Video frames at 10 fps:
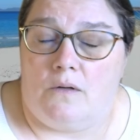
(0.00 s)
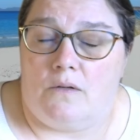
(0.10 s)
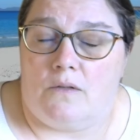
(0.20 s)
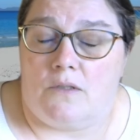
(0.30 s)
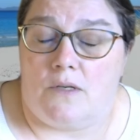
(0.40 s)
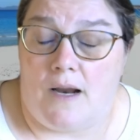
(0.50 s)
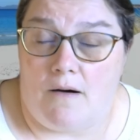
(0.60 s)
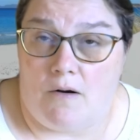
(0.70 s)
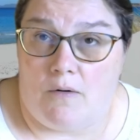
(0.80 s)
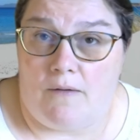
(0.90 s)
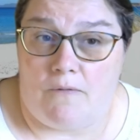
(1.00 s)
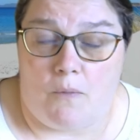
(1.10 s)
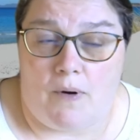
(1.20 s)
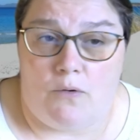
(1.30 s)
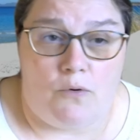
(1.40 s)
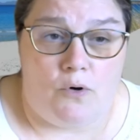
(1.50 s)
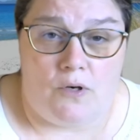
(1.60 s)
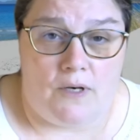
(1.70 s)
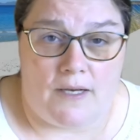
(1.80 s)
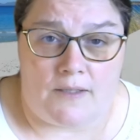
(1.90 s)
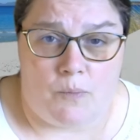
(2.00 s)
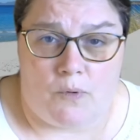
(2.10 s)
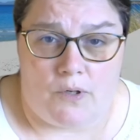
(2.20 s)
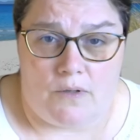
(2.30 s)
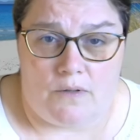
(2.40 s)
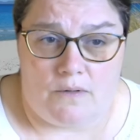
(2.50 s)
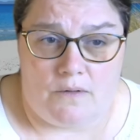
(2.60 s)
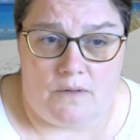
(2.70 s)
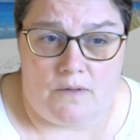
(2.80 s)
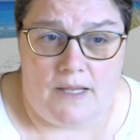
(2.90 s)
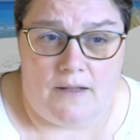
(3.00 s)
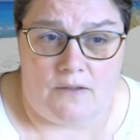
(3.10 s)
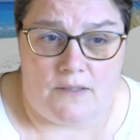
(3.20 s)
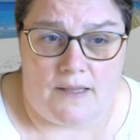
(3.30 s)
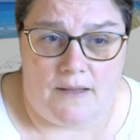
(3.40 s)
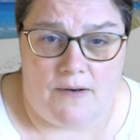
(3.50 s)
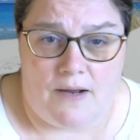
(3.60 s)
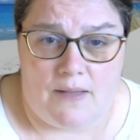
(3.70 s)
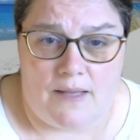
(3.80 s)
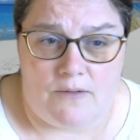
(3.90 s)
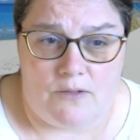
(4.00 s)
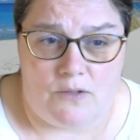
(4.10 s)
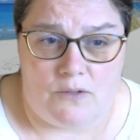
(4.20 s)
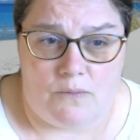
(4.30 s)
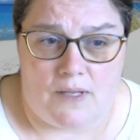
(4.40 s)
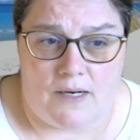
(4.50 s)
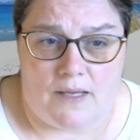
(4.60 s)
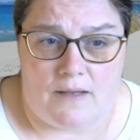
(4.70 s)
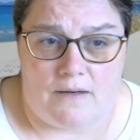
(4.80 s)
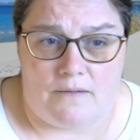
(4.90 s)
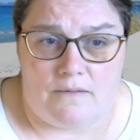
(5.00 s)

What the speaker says: Zotero, and for a while you couldn't export. And it looks like they've now allowed you to do that again.